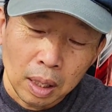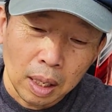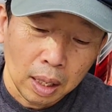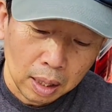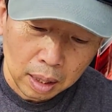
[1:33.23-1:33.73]

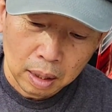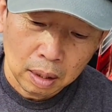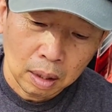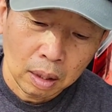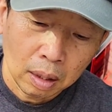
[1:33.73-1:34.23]
and
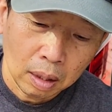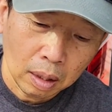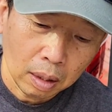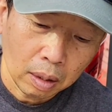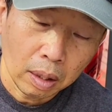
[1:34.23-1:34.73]
then
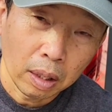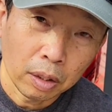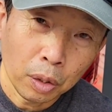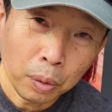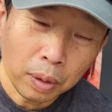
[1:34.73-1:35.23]
there are
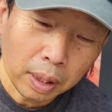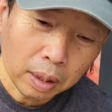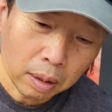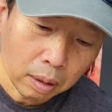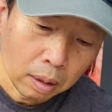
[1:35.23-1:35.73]
two
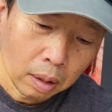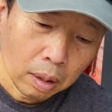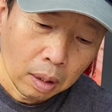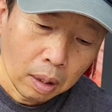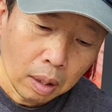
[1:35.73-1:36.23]
things
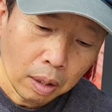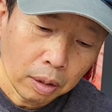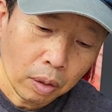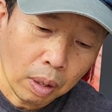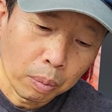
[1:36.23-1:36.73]

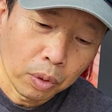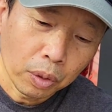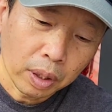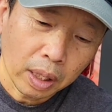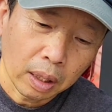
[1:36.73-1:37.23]
also I'm
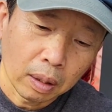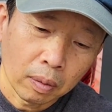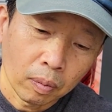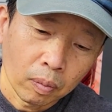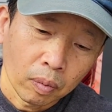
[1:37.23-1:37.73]
using
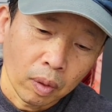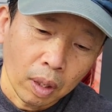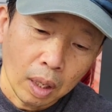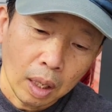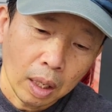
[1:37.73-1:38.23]

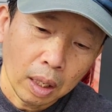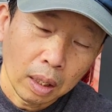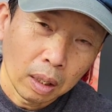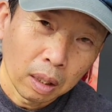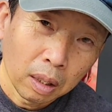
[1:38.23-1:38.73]

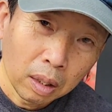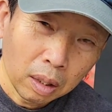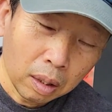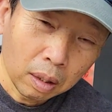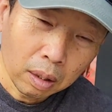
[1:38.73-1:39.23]
a
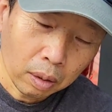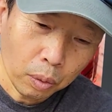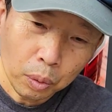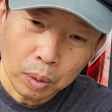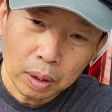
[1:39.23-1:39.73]

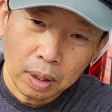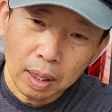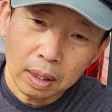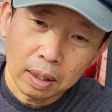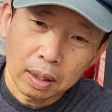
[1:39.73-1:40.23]
it's
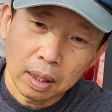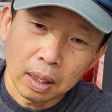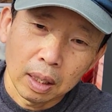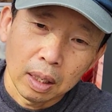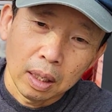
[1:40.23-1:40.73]
hard to see
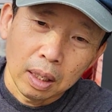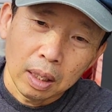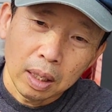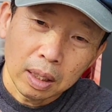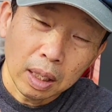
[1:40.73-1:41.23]

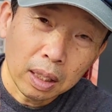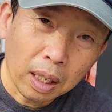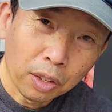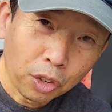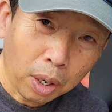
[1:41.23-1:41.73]
this is
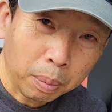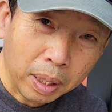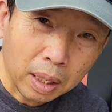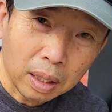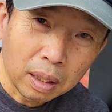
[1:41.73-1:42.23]
a
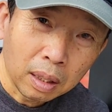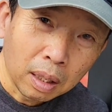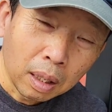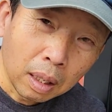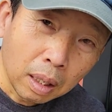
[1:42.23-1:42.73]
drop-in
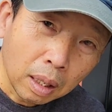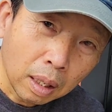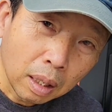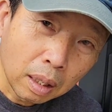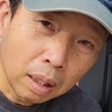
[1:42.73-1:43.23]

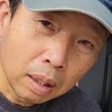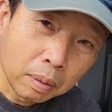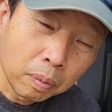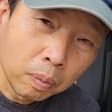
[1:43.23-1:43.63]
uh,